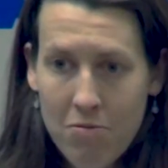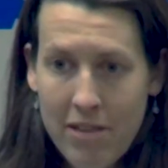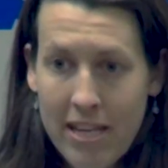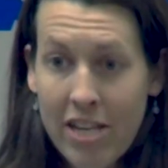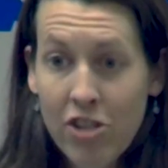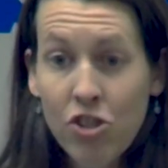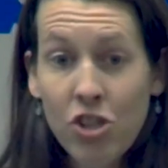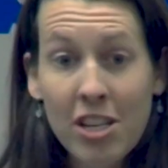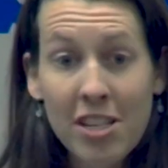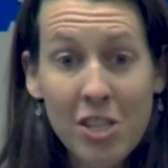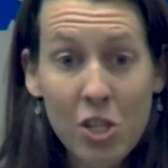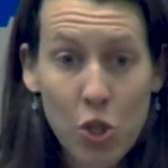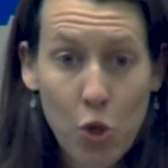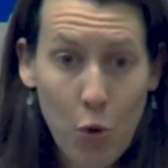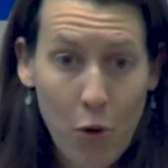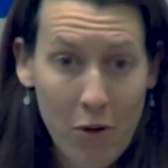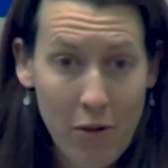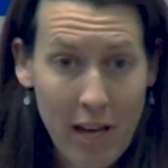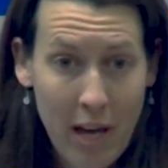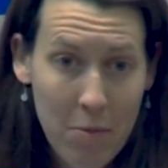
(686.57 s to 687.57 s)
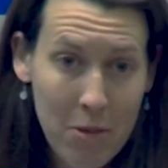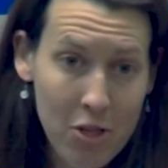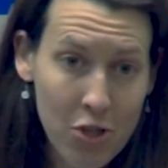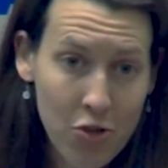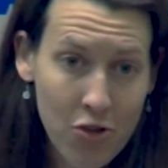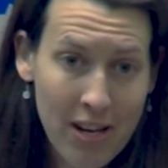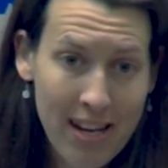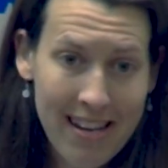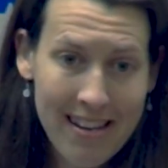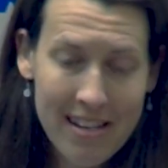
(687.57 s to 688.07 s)
They adjust the soil
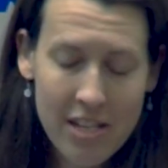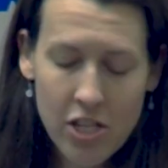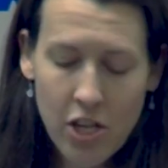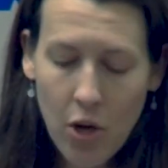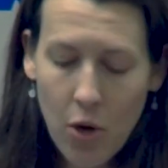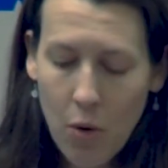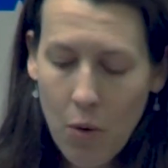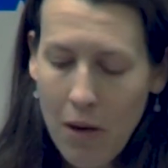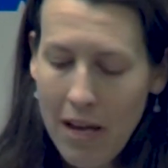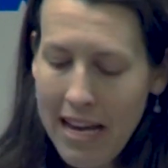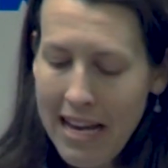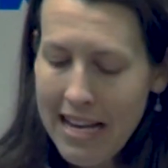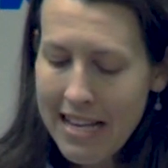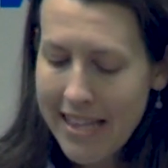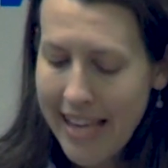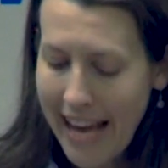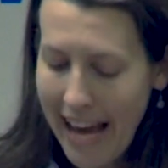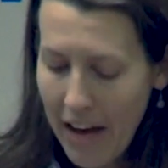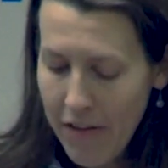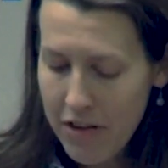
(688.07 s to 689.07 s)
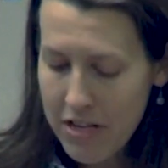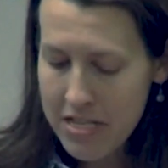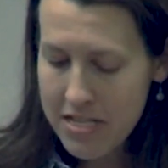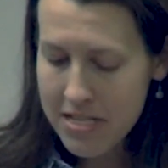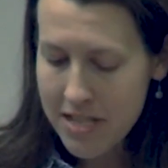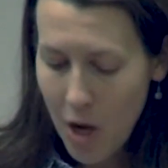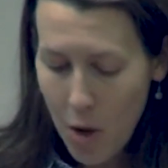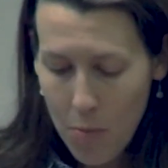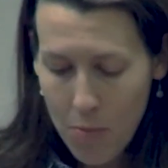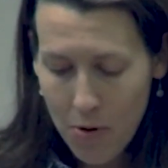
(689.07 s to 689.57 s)
chemistry. So they have a
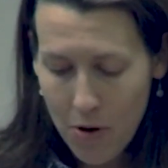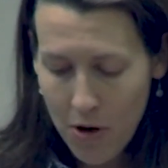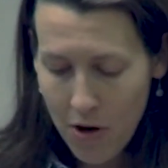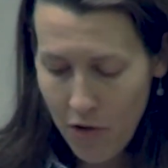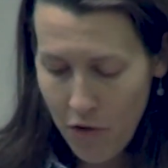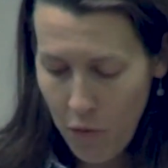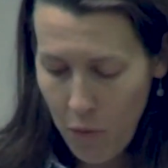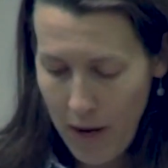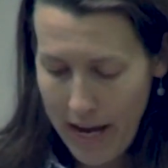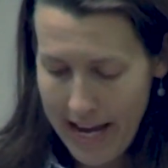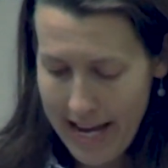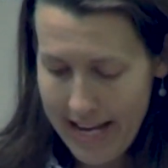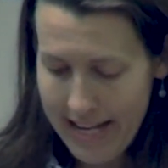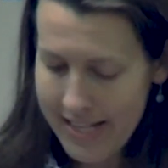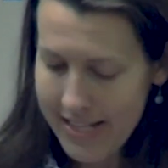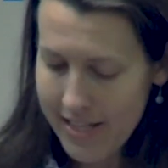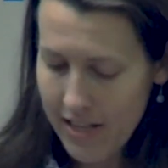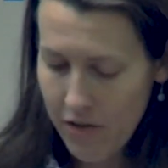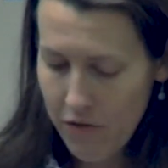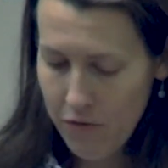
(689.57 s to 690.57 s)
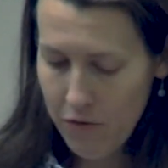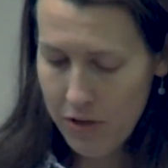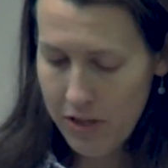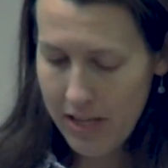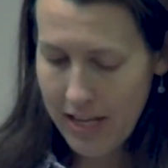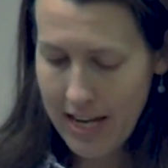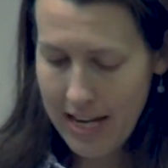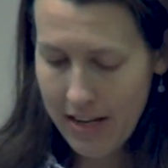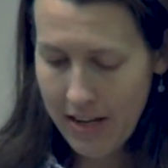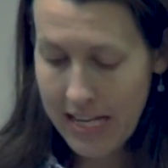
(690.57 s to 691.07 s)
number of ways of
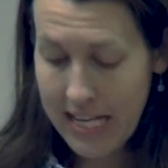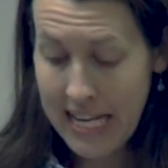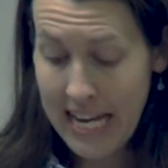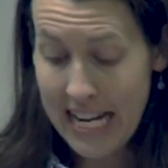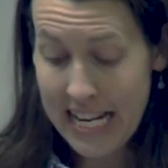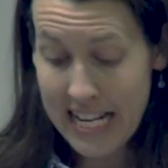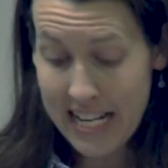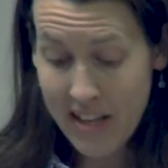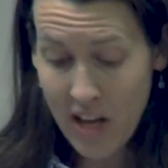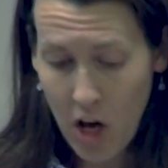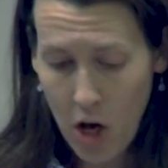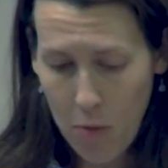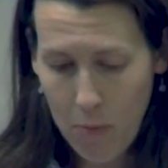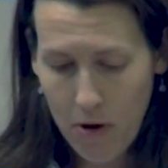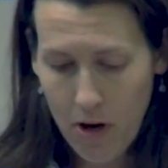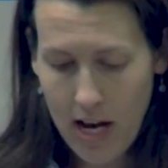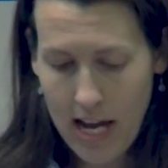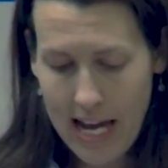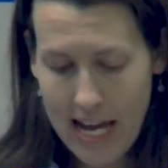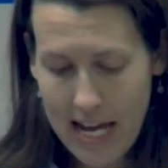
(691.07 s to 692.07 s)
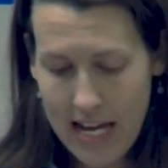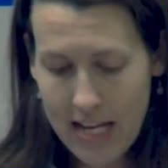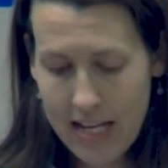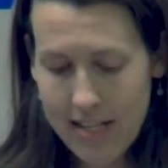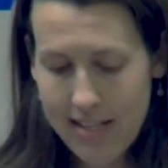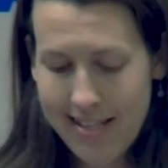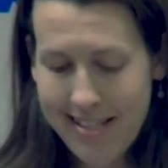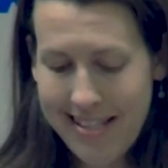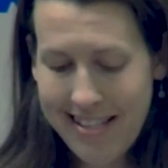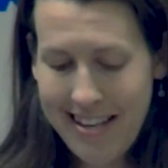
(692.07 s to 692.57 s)
really kind of getting the upper
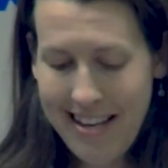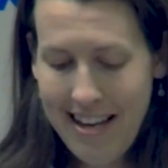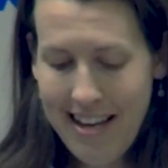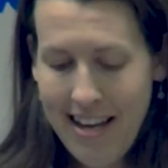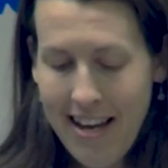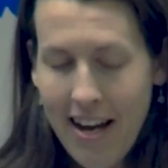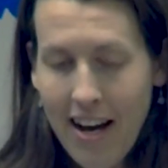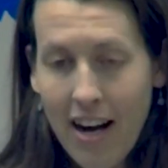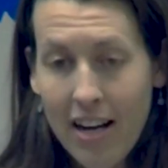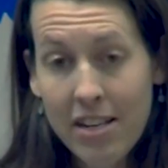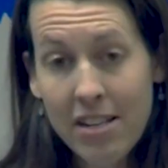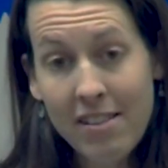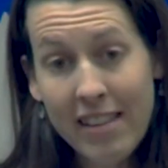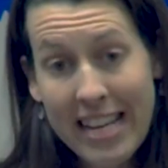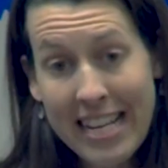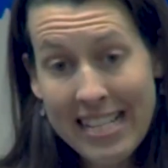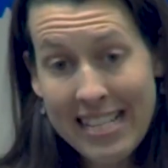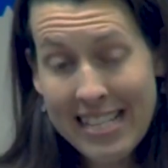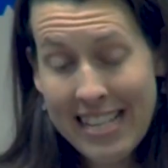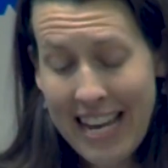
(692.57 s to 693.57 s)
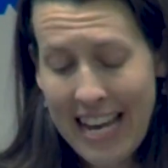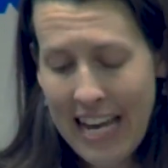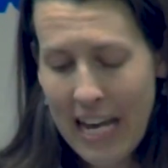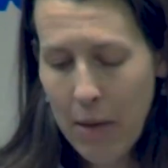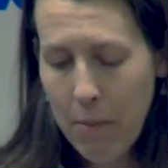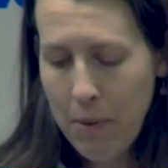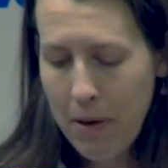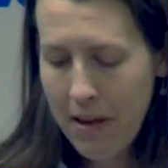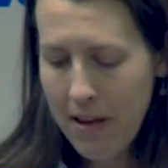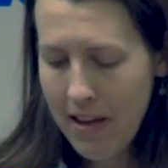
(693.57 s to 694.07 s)
hands on a
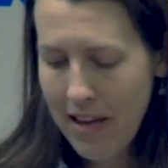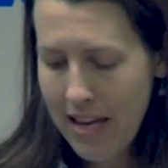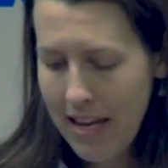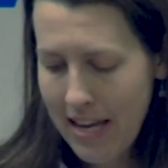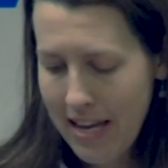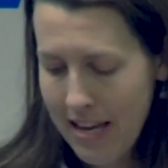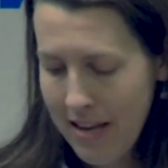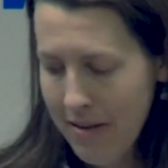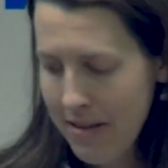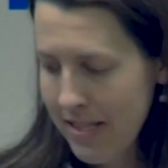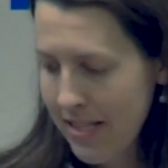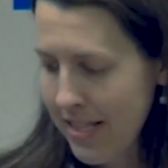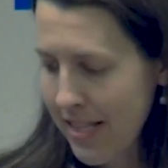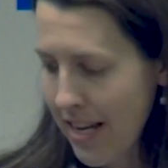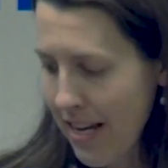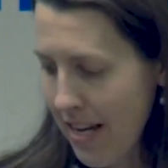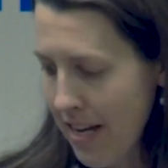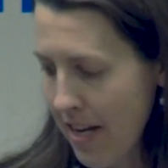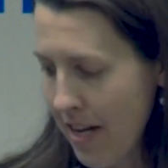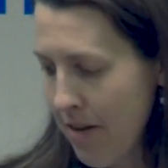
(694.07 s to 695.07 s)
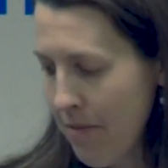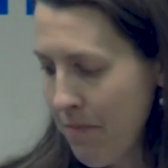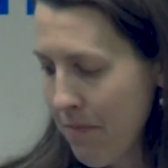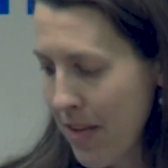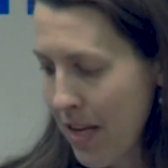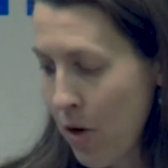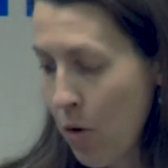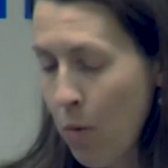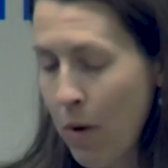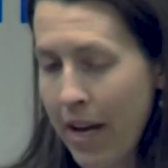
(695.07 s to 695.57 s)
landscape and
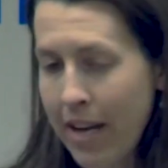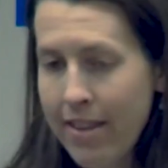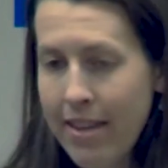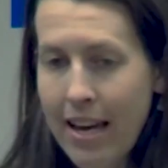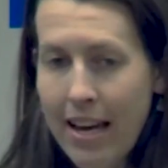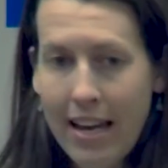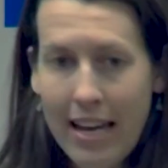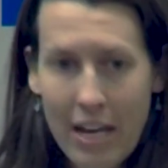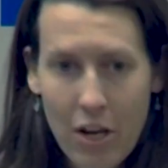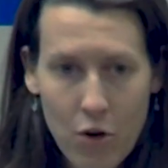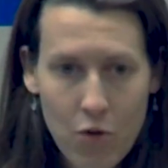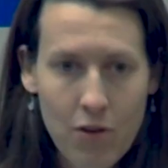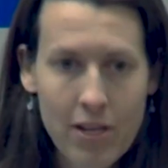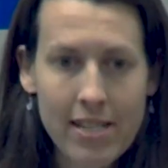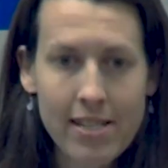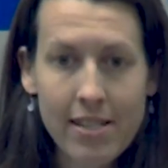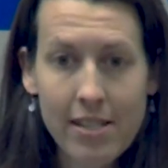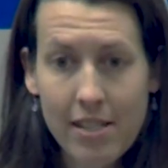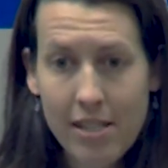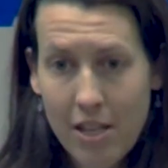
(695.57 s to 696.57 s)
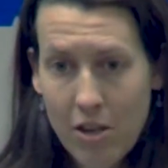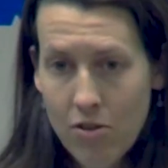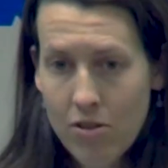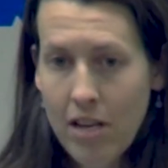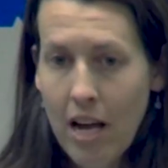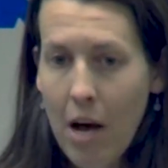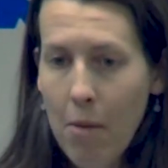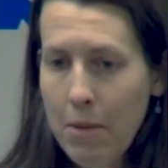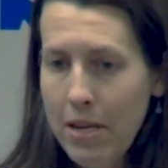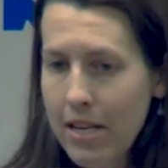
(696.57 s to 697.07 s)
in a way that increases their
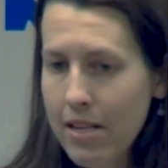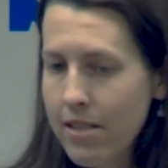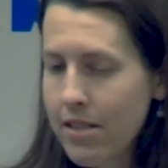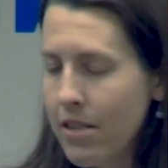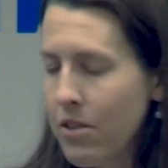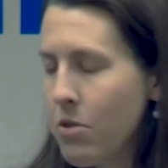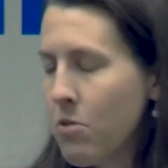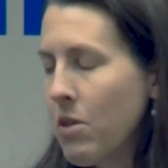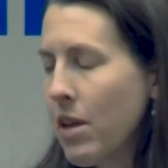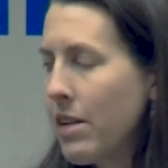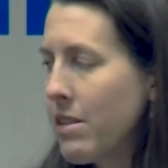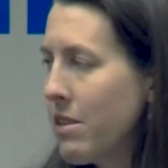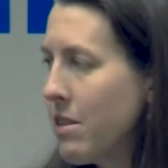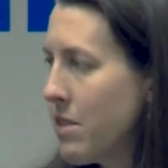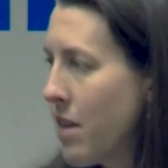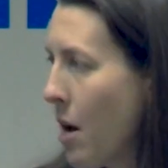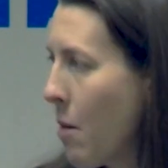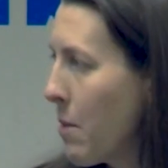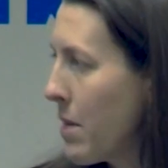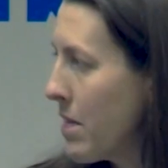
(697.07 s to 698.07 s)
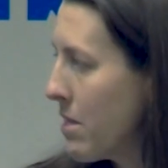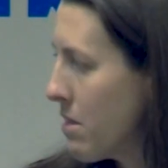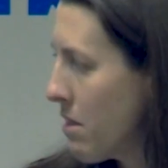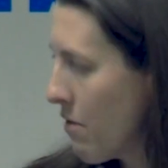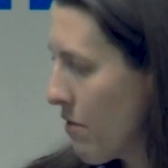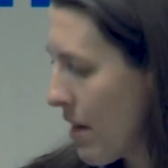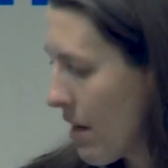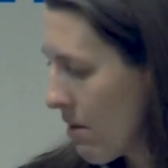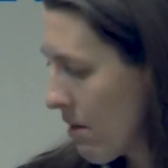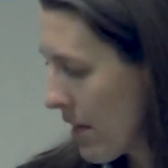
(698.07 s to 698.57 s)
dominance and their likely dominance
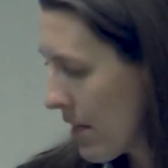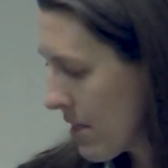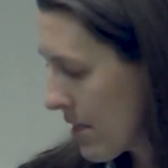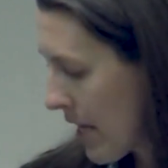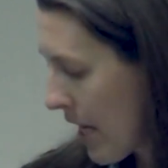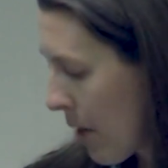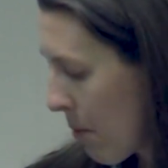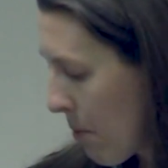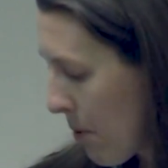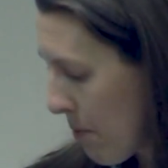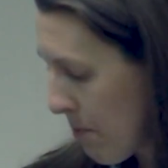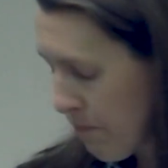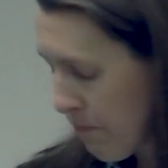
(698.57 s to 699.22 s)
of that landscape.